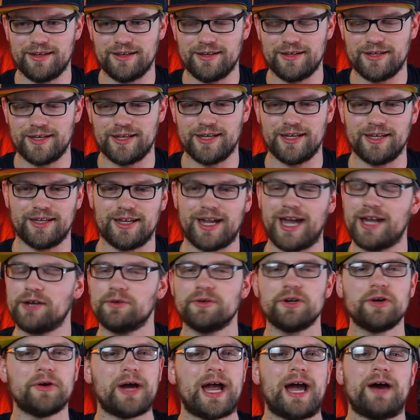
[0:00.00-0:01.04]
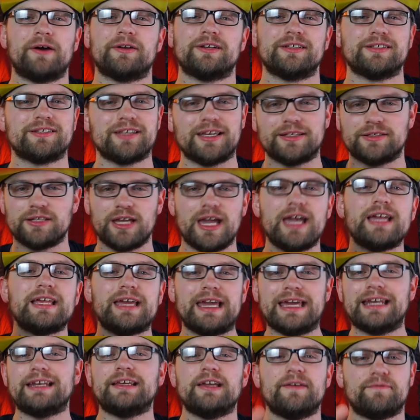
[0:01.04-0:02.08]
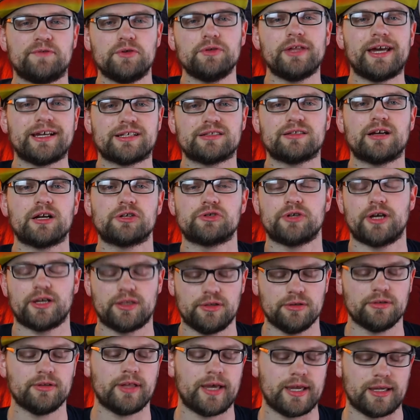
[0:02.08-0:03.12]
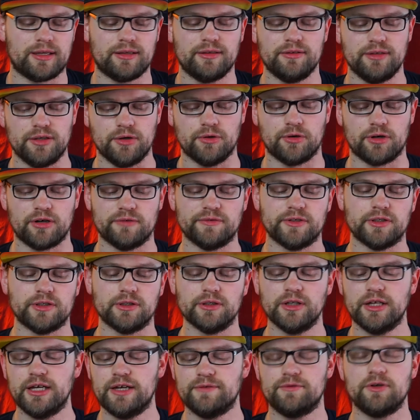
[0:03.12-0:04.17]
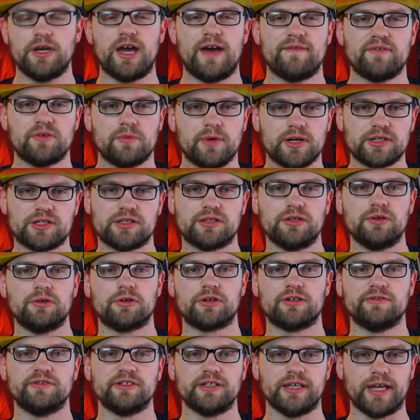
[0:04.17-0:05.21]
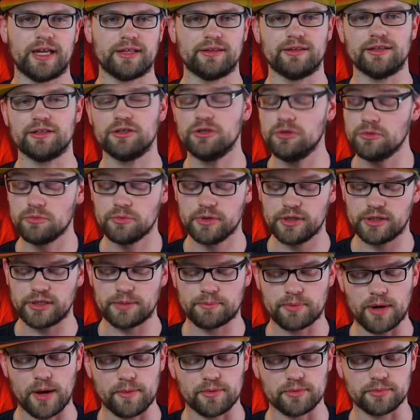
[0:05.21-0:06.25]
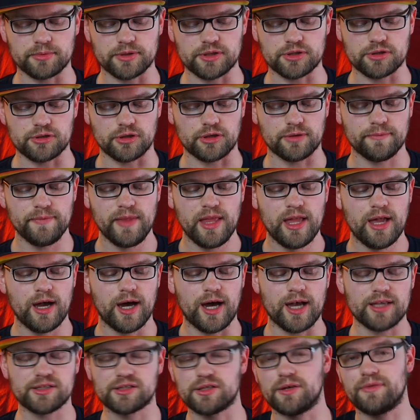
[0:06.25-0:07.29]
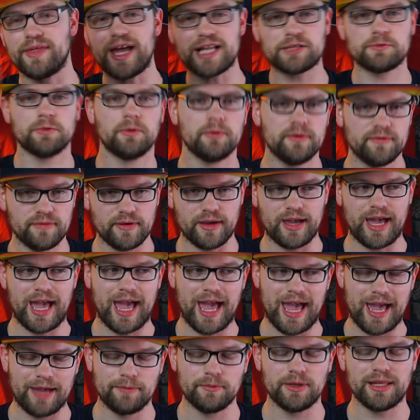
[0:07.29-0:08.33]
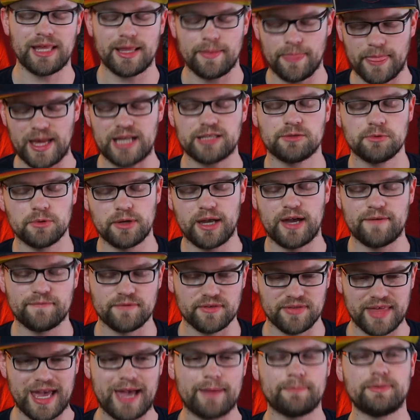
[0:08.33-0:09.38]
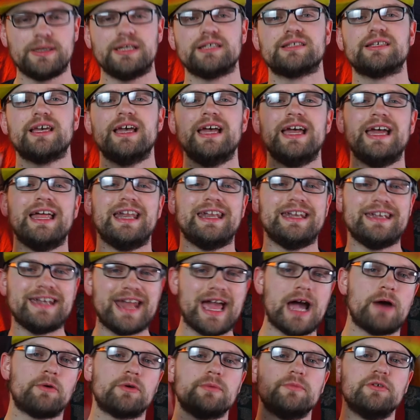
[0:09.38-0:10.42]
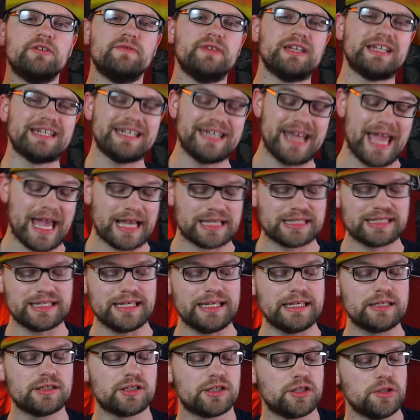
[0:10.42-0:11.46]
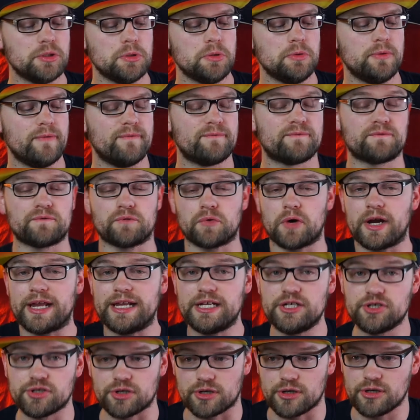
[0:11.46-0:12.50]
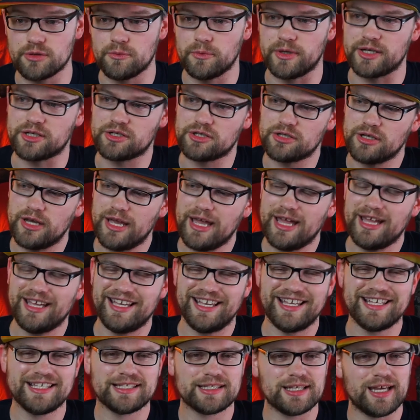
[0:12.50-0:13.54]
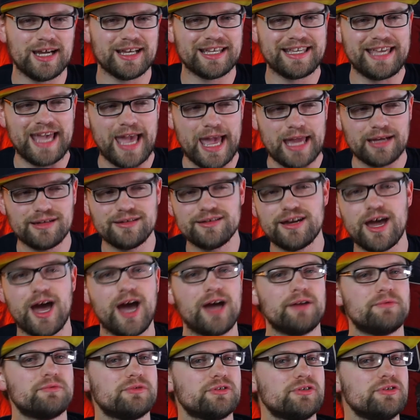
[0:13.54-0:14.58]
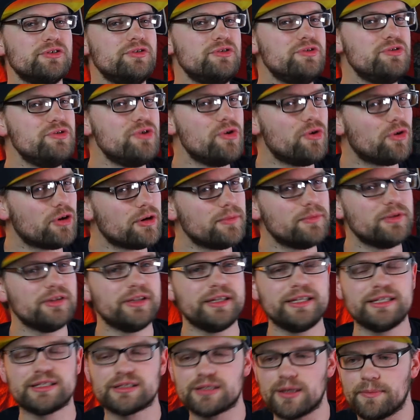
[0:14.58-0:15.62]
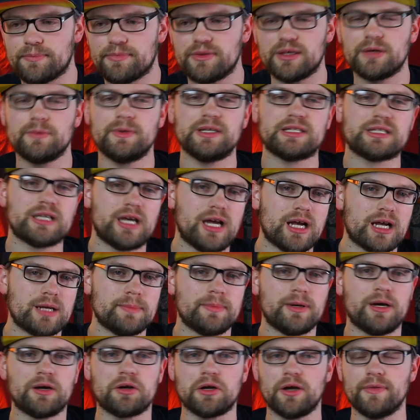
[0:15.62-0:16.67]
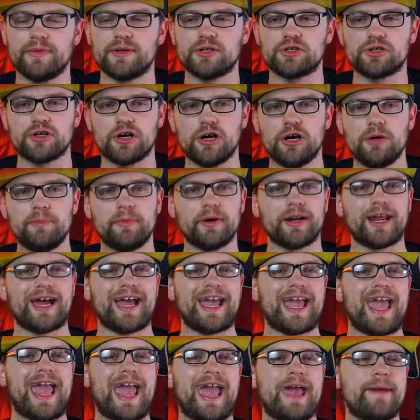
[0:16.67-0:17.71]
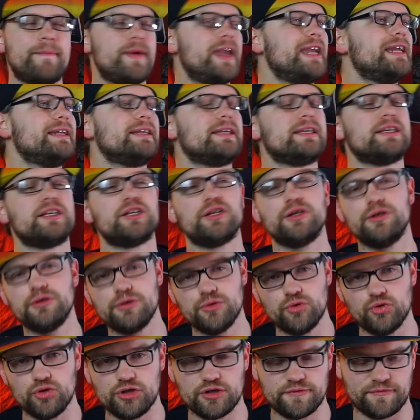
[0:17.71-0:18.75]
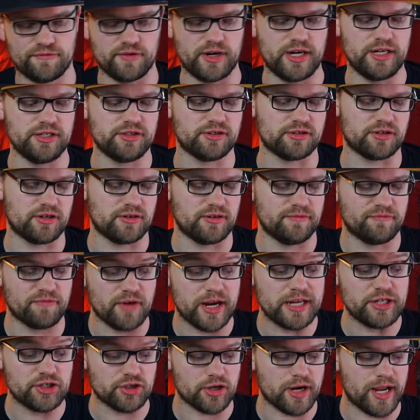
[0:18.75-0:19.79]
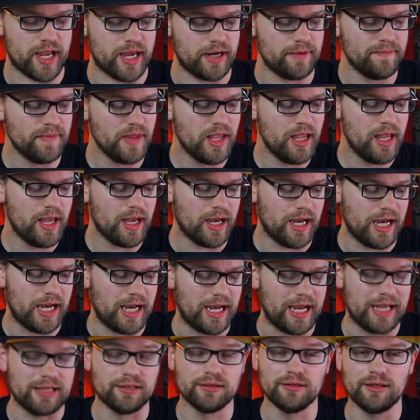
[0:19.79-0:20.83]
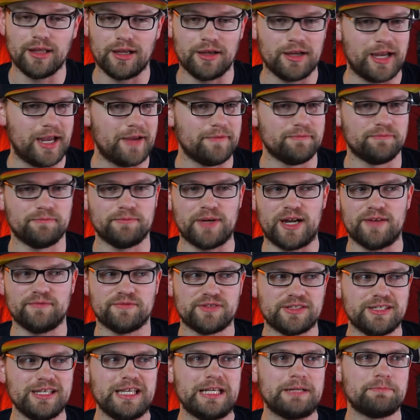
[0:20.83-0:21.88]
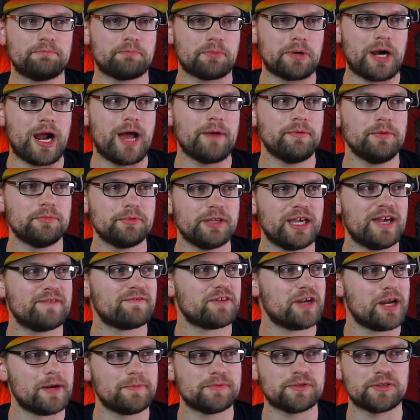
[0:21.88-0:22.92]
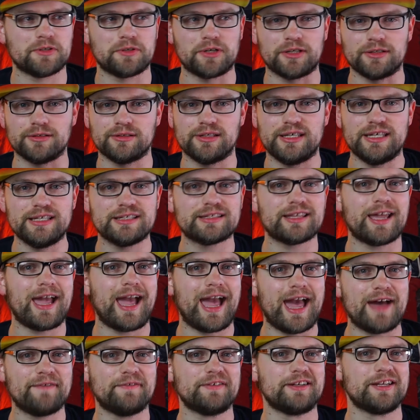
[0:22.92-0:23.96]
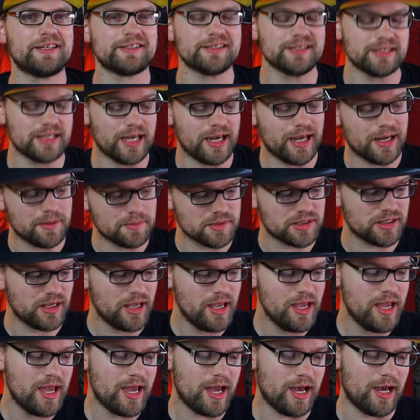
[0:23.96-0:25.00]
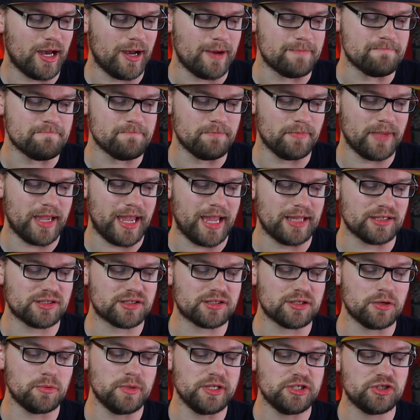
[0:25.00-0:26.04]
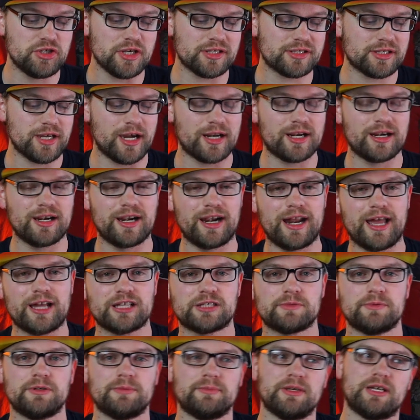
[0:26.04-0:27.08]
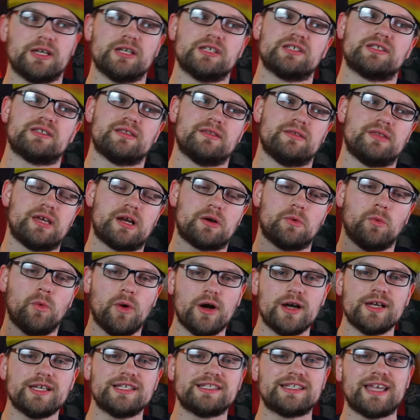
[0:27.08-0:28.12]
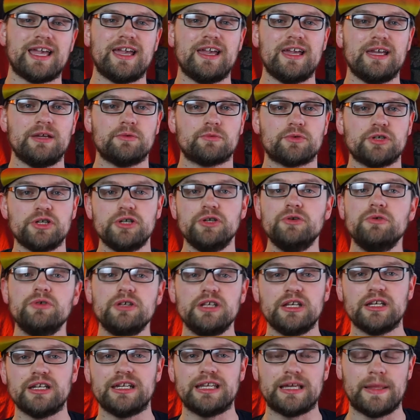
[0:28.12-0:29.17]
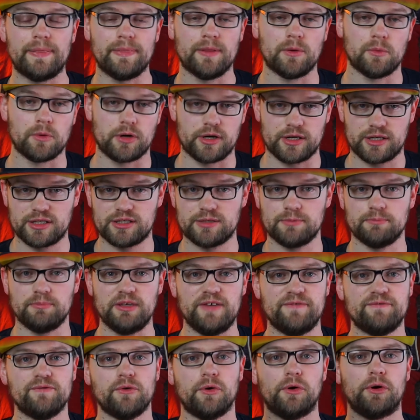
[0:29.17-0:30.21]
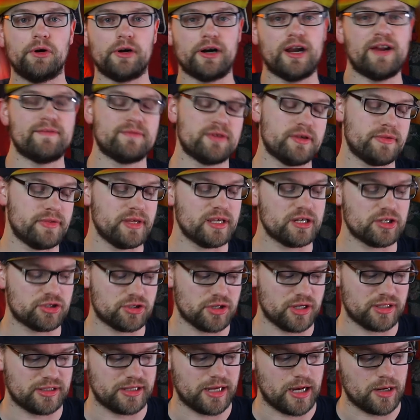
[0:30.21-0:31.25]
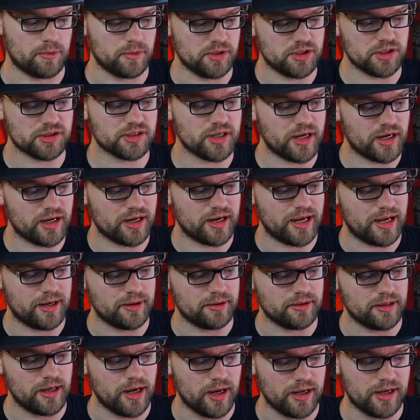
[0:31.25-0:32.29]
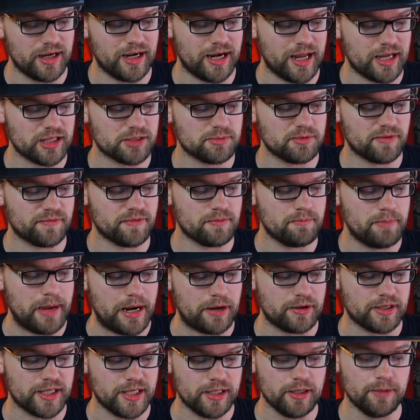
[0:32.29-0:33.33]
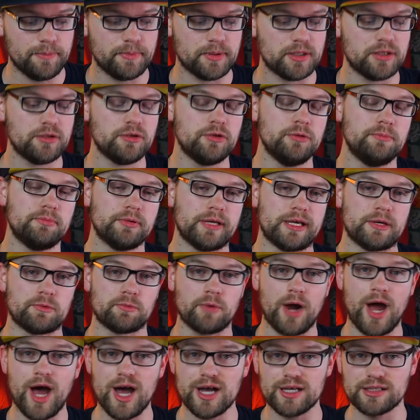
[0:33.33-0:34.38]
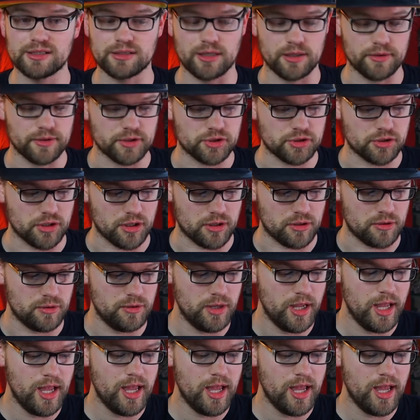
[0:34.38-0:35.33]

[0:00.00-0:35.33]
I don't know how to. It, it, if you like Star Trek, you'll like the Orville. If you haven't watched the Orville yet, then you really probably should. Uh, so that's what we've ha- that, that's what we have for that piece. Now we're moving next into Frasier, which is again not normally something we talk about on the show, but I am a huge Frasier Frasier head. Uh, I love. I've I've seen probably every episode at least a half a dozen times, um, and so we just got an announcement because there was a reunion in the works before before everything shut down. We just got an, an announcement from Peri Gilpin, who played Roz on the show,